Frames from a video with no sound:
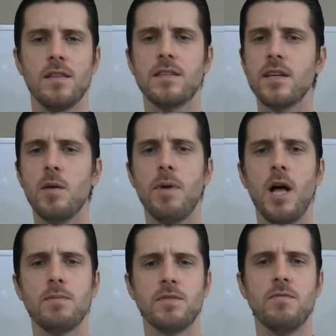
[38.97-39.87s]

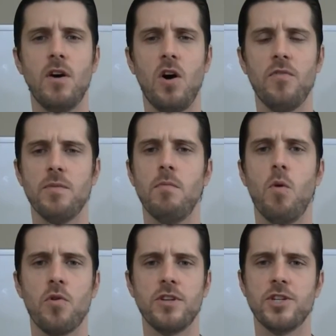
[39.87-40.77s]
Cerebellum is involved in
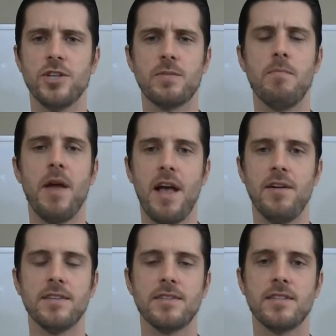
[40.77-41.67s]
more than just
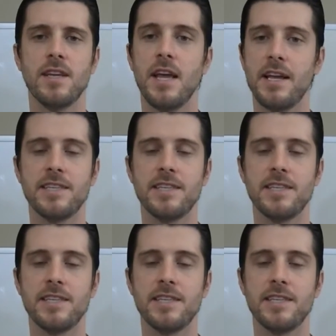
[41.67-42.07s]
balance.